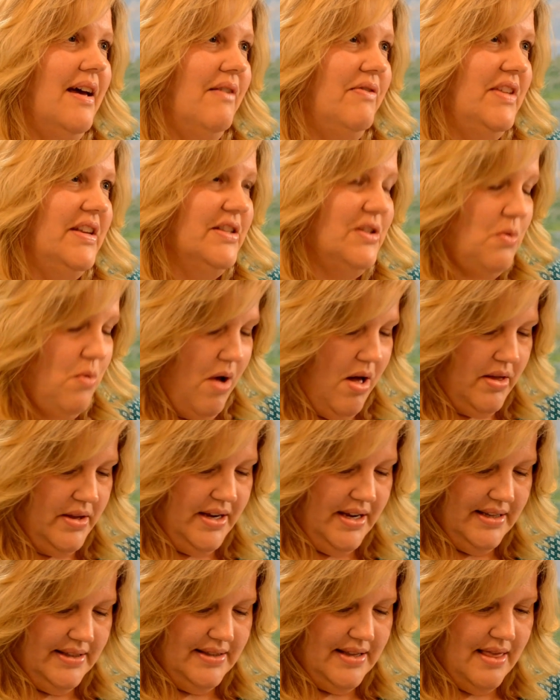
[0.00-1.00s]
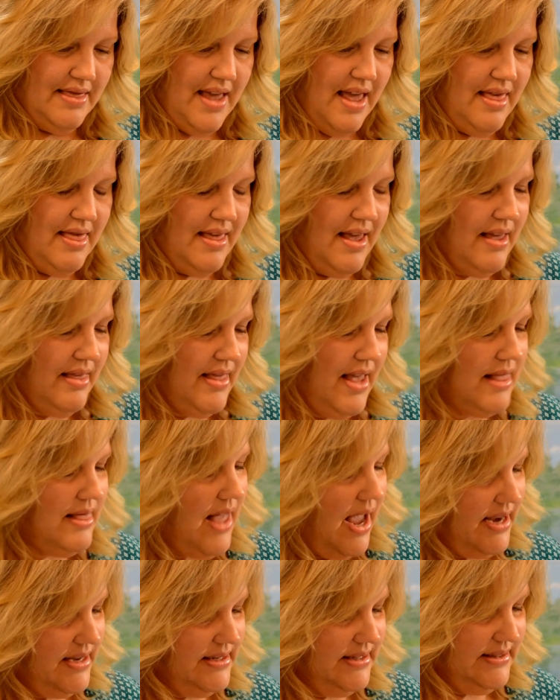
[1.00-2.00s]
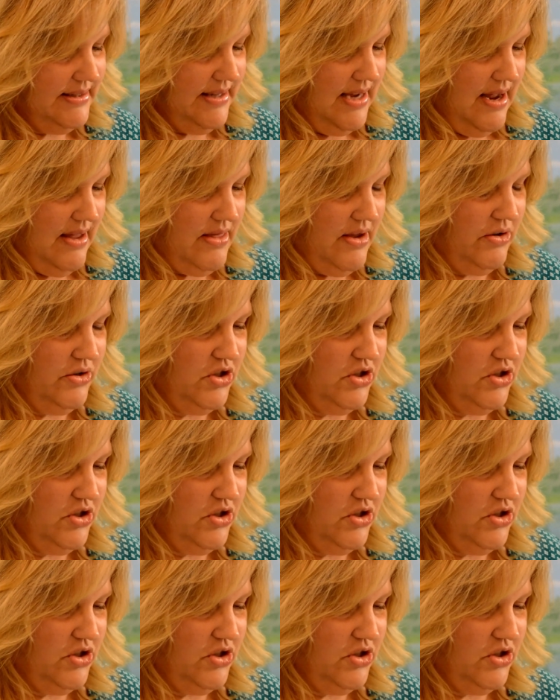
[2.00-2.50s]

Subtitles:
of these qualities that they think they'd like to see in their